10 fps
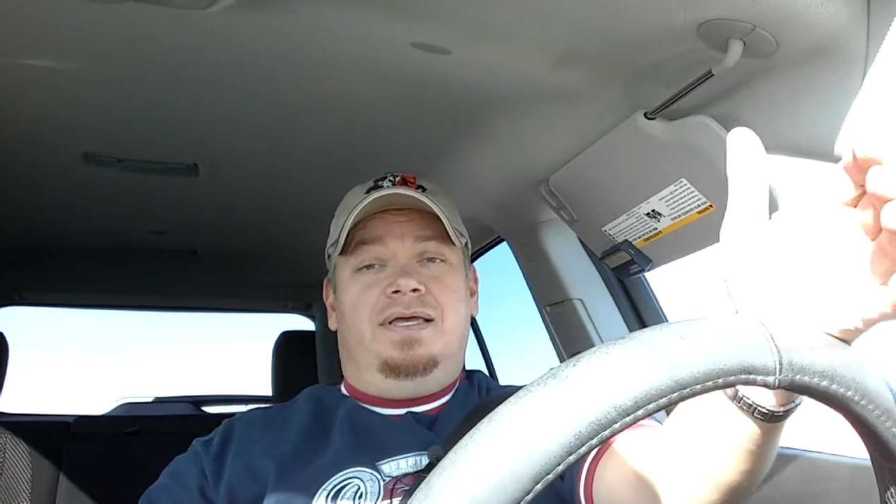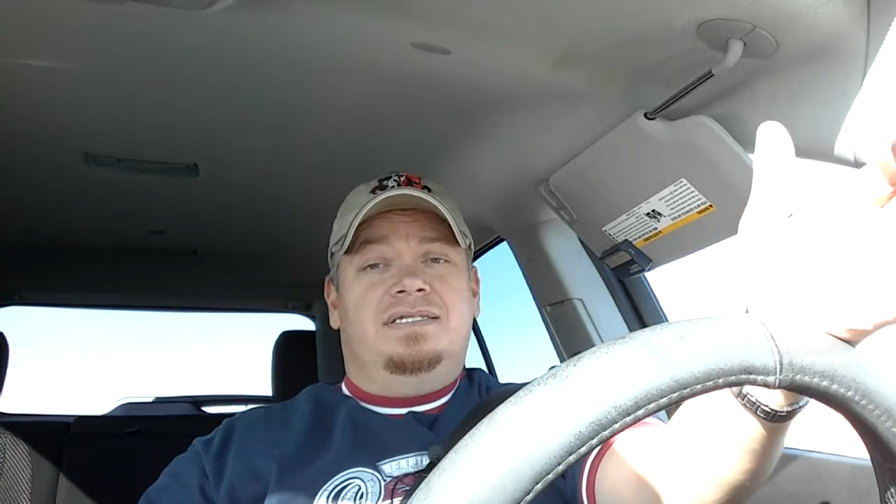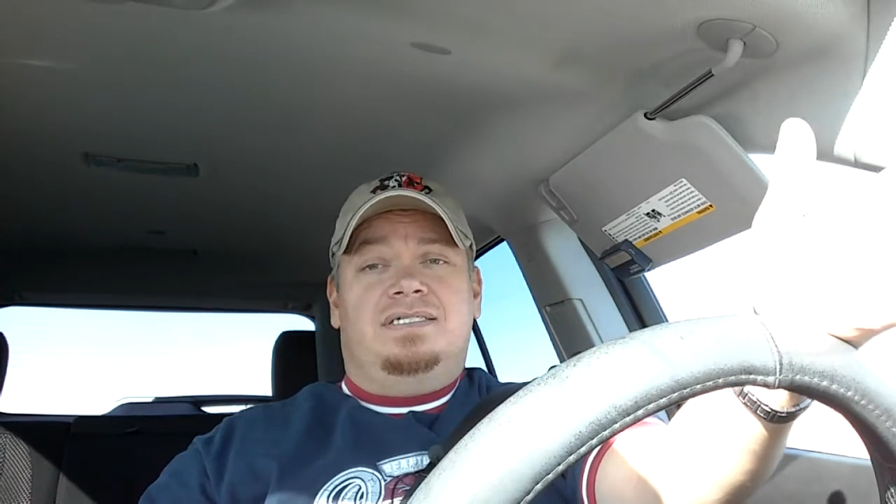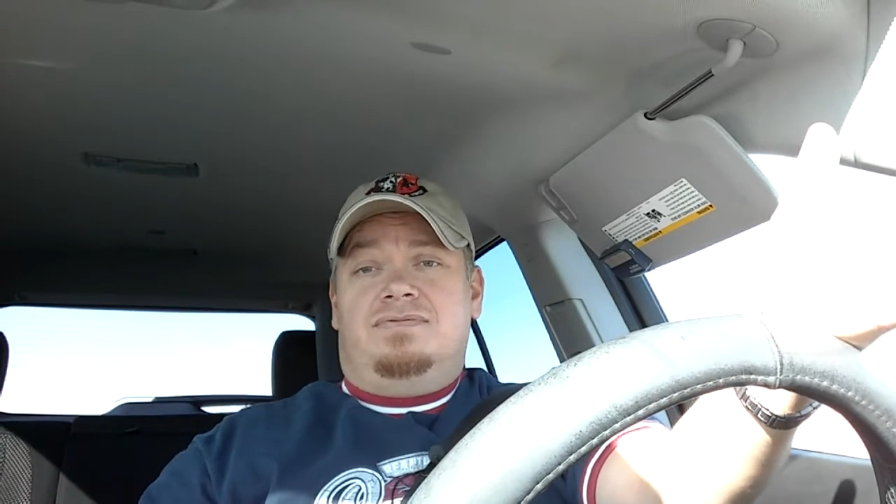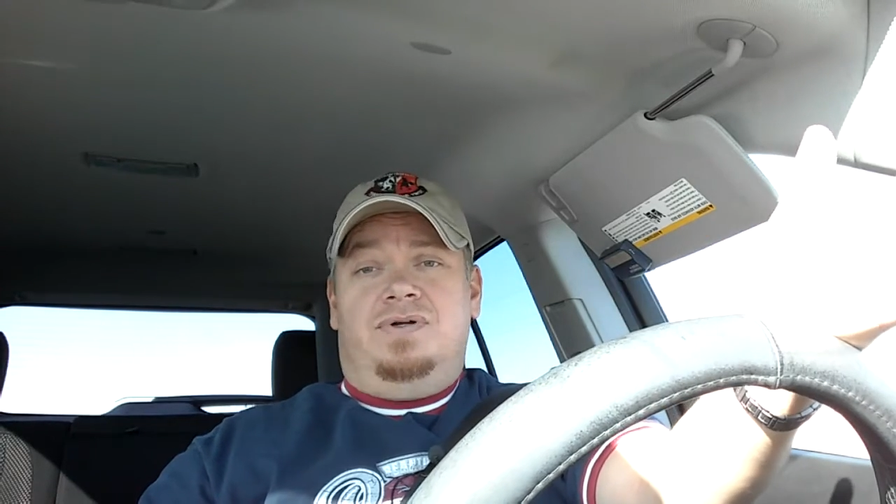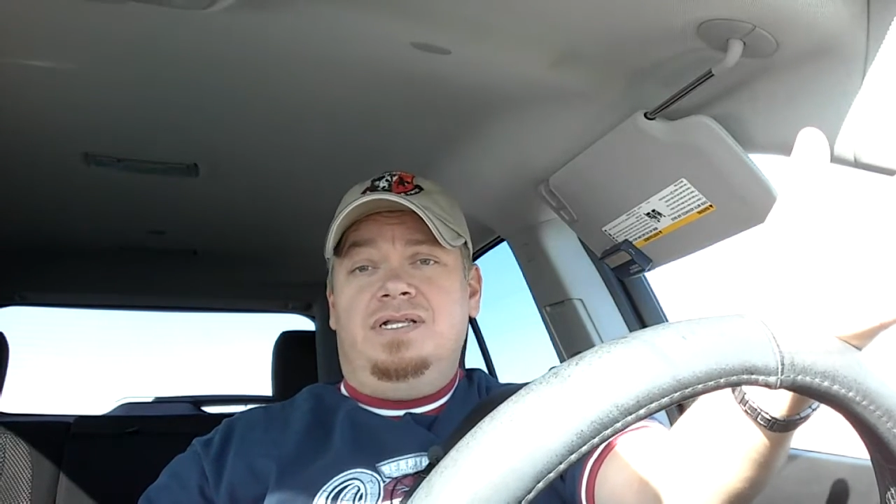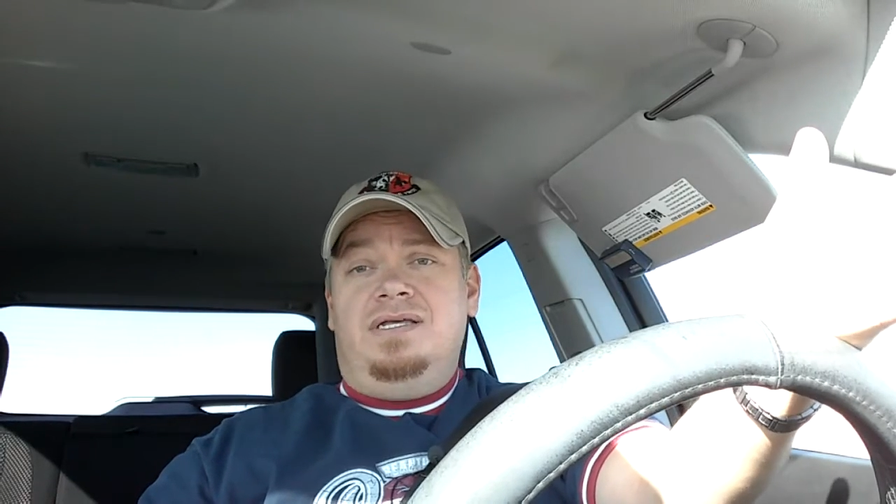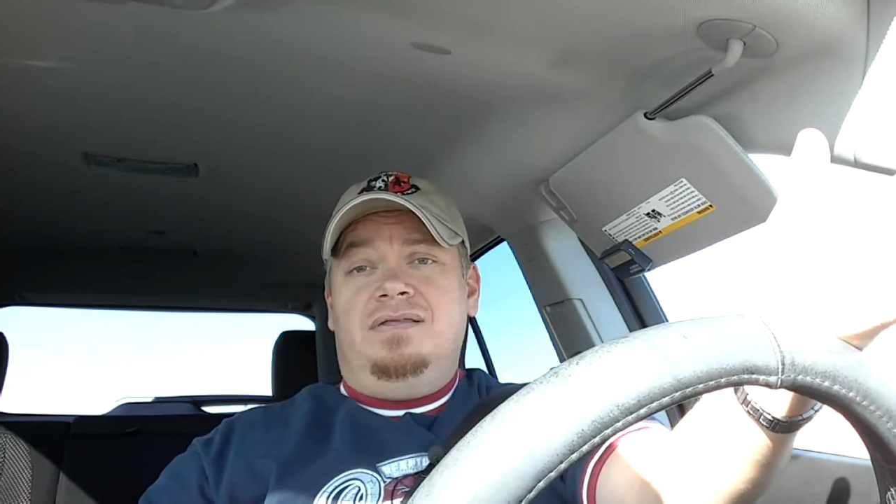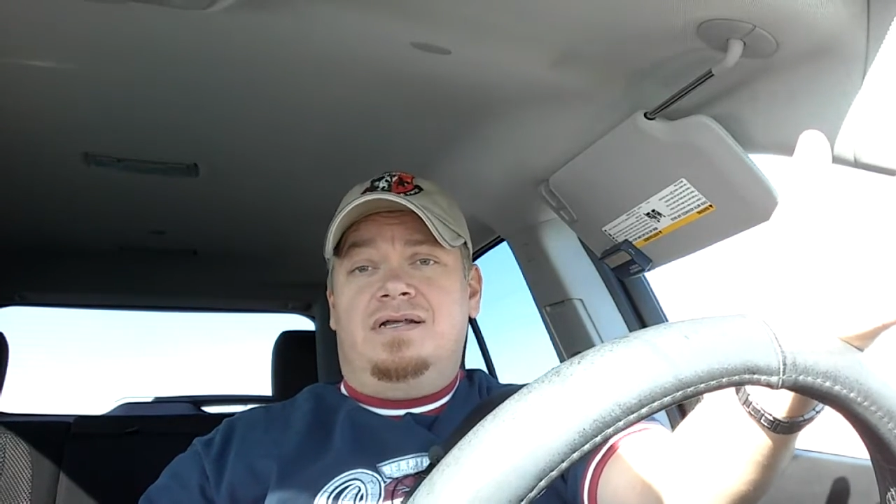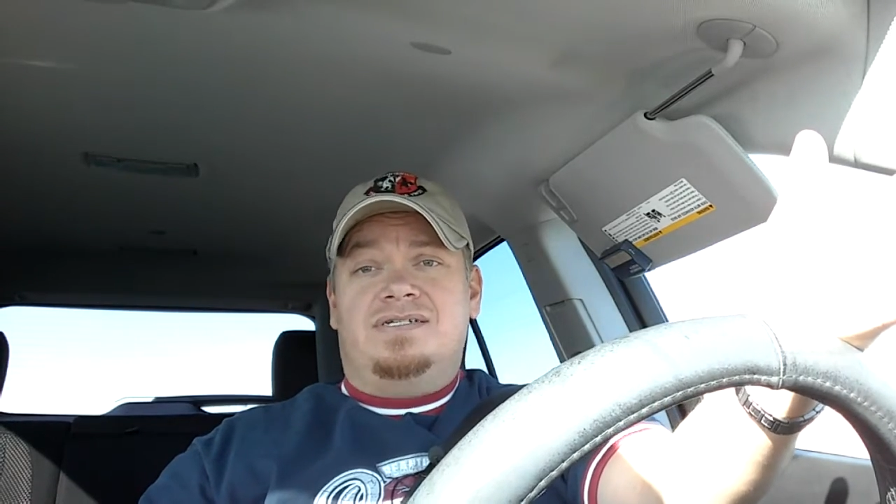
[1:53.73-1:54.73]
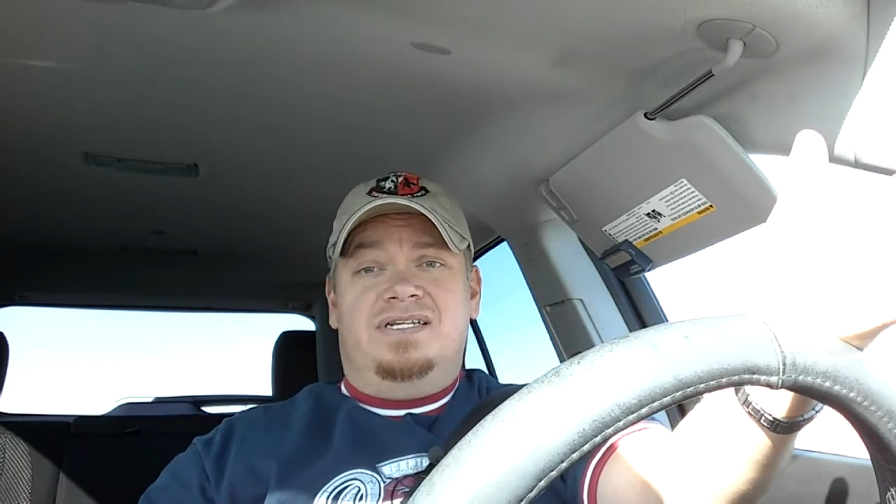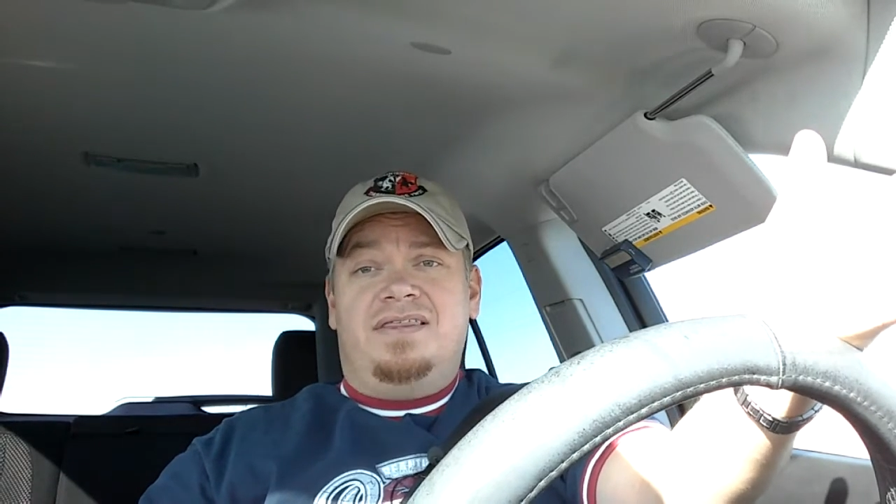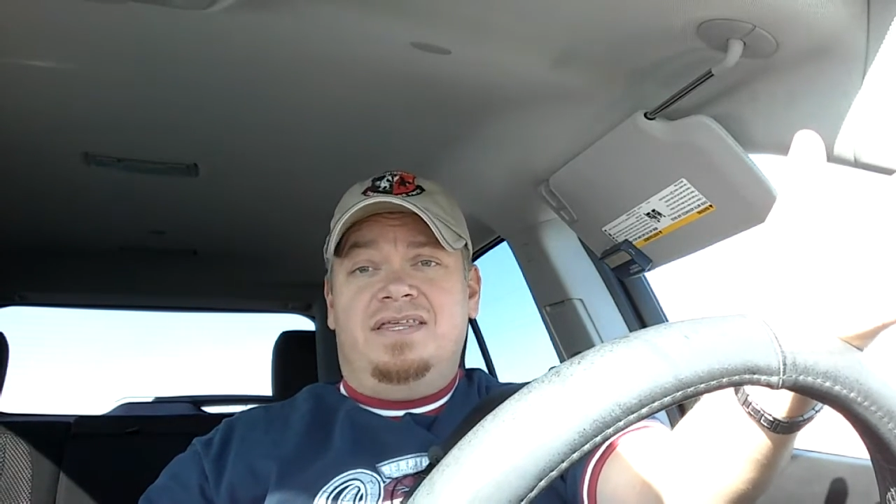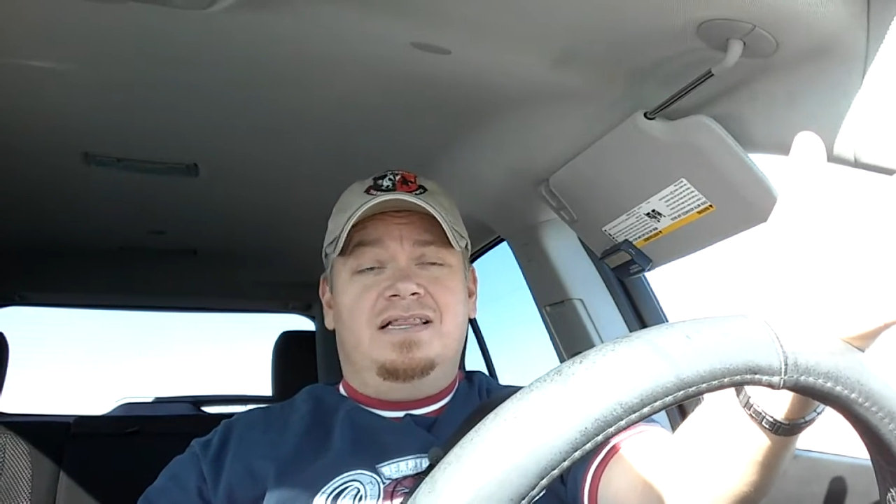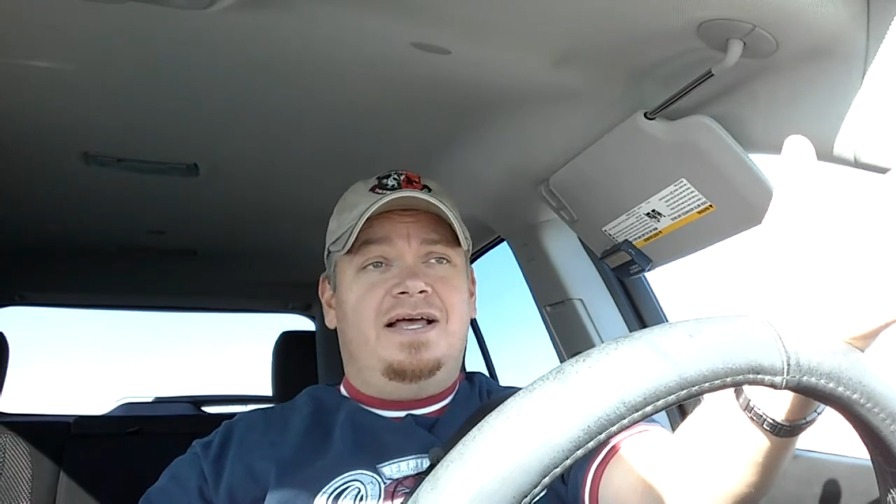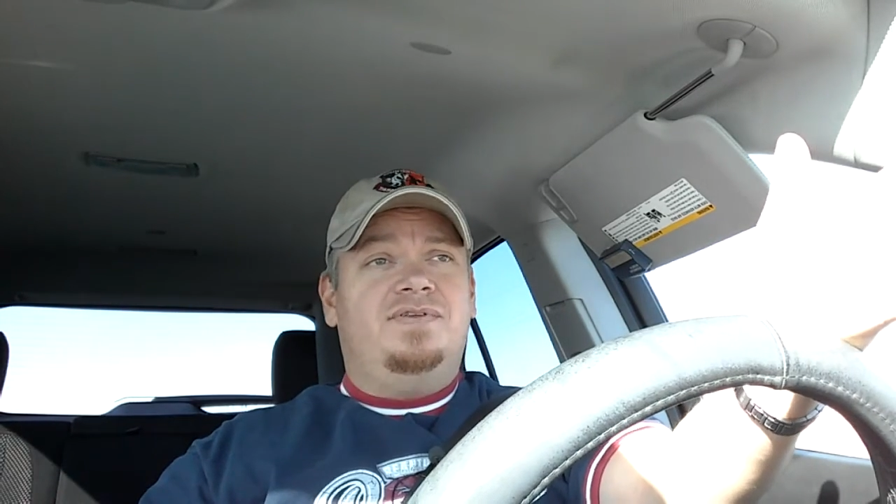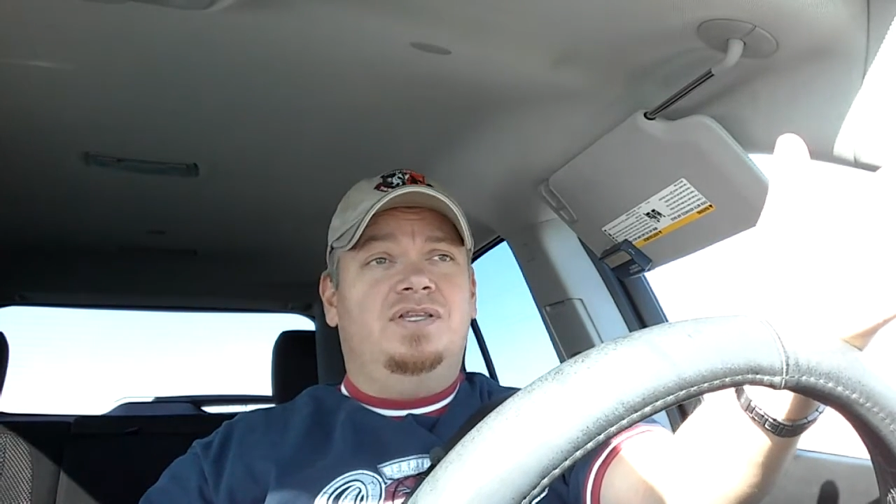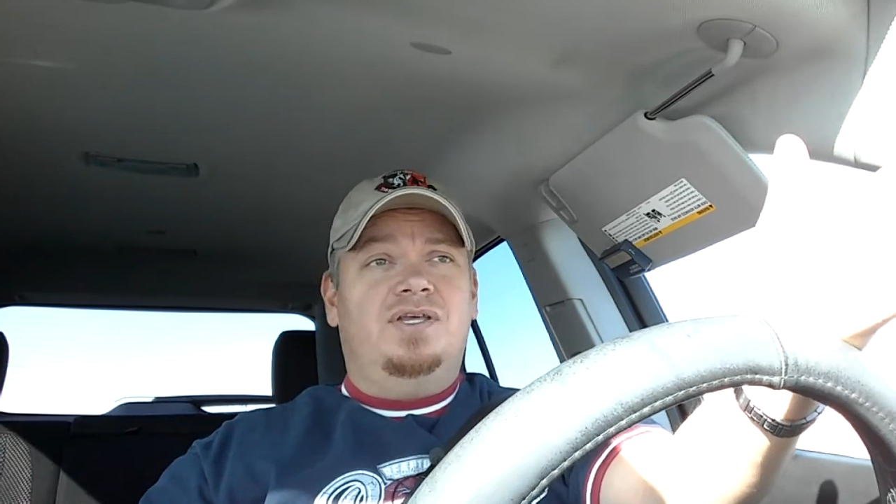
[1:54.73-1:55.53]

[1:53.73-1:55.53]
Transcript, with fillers: it's really there's nothing left